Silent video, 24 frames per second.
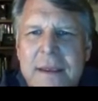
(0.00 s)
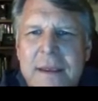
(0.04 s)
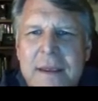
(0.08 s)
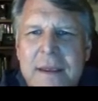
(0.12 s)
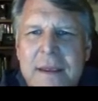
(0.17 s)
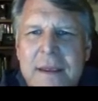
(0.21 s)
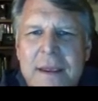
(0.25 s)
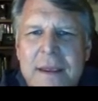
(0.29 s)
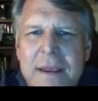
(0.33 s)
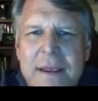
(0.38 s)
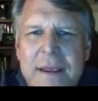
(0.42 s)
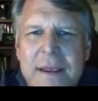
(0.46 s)

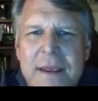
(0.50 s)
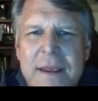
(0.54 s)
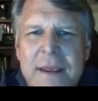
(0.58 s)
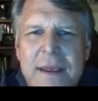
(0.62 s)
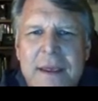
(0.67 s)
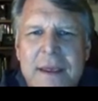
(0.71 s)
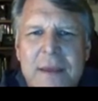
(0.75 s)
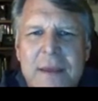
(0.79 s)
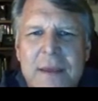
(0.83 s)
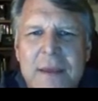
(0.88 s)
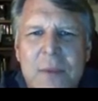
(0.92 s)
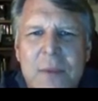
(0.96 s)

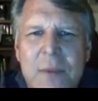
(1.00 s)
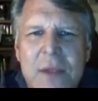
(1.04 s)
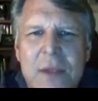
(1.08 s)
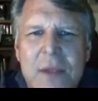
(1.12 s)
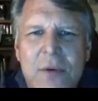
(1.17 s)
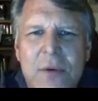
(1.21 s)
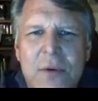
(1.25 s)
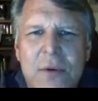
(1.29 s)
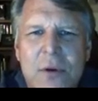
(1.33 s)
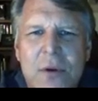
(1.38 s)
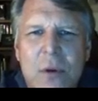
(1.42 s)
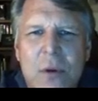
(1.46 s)
And we either
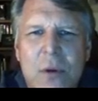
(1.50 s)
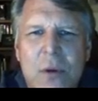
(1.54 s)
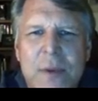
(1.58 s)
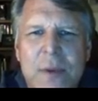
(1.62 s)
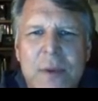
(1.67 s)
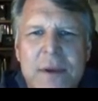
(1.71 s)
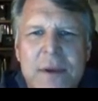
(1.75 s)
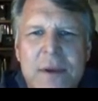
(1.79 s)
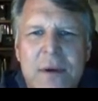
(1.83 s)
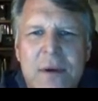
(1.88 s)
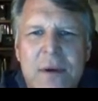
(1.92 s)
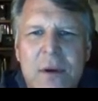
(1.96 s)
do or we
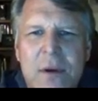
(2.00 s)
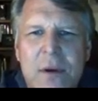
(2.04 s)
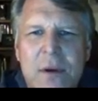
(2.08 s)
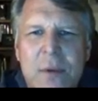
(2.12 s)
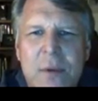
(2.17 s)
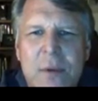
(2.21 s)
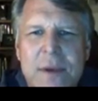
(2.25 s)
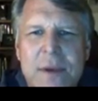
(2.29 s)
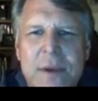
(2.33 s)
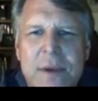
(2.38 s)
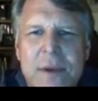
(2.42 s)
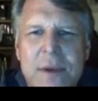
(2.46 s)
don't. Oh, we
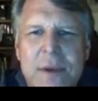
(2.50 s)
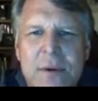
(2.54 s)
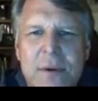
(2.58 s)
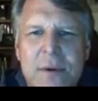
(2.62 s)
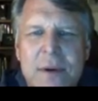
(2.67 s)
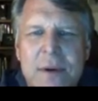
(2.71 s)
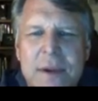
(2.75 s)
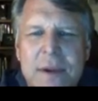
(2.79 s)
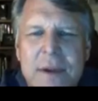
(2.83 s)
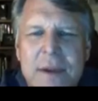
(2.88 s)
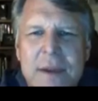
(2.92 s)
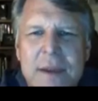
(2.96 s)
do.
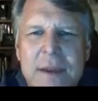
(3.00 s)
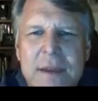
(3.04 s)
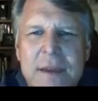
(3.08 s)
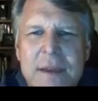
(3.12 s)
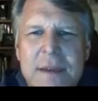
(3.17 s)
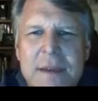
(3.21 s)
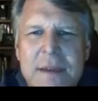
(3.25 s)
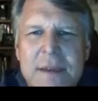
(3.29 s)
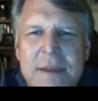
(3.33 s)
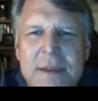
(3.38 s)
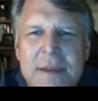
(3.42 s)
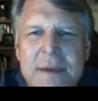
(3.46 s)

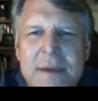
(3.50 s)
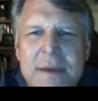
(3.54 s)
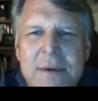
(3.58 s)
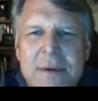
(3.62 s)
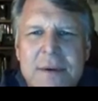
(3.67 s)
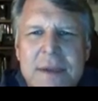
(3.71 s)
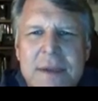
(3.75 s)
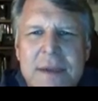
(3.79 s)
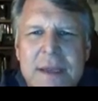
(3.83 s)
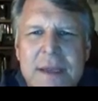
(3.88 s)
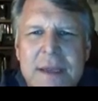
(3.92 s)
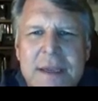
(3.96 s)

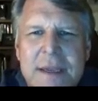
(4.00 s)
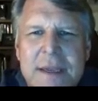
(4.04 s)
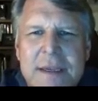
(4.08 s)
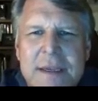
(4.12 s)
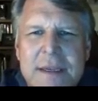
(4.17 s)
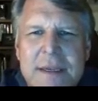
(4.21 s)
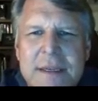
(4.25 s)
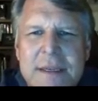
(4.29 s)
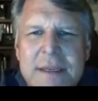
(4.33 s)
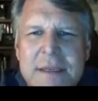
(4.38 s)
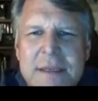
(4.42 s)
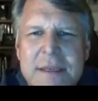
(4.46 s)
Okay.
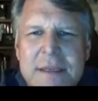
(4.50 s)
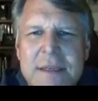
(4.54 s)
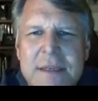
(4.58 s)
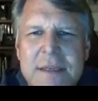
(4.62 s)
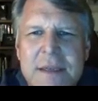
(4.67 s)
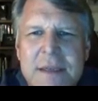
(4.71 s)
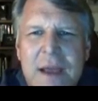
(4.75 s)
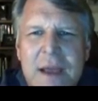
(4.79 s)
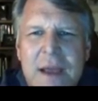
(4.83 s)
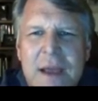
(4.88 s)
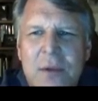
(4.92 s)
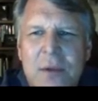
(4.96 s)

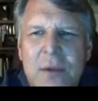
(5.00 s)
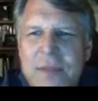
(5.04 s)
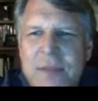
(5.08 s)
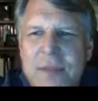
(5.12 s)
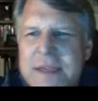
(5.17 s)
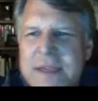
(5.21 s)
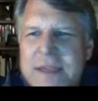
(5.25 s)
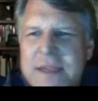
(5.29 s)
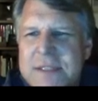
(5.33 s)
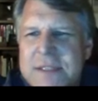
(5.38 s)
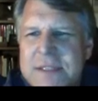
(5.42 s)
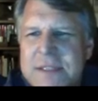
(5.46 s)
I don't think
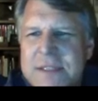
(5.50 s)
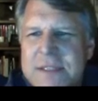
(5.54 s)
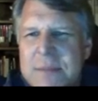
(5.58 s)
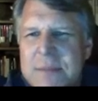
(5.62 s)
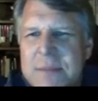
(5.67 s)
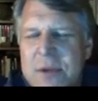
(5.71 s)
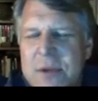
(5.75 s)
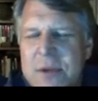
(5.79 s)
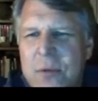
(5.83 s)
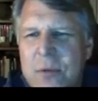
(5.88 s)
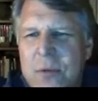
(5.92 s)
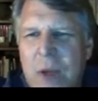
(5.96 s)
he's on
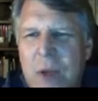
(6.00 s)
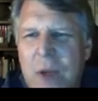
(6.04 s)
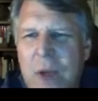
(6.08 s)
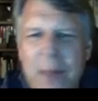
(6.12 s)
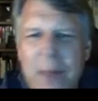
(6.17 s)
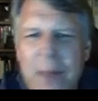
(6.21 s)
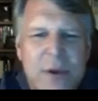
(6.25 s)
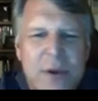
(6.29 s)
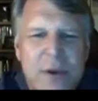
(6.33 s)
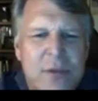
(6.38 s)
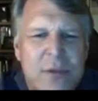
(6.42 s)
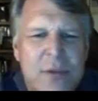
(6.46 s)
mute. Rob, are
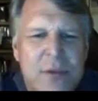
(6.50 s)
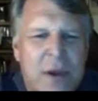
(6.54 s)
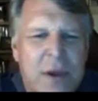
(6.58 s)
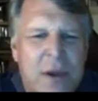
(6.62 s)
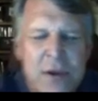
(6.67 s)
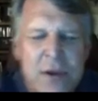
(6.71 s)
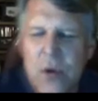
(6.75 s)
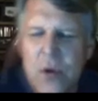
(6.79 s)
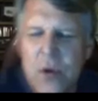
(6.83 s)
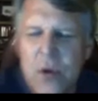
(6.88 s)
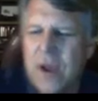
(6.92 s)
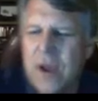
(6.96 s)

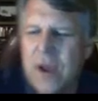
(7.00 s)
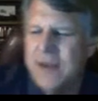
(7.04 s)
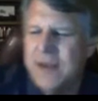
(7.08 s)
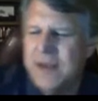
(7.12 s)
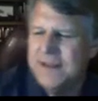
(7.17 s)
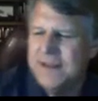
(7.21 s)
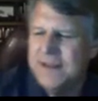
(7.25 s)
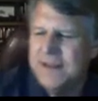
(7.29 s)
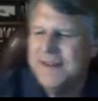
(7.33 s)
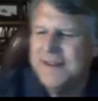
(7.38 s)
you on?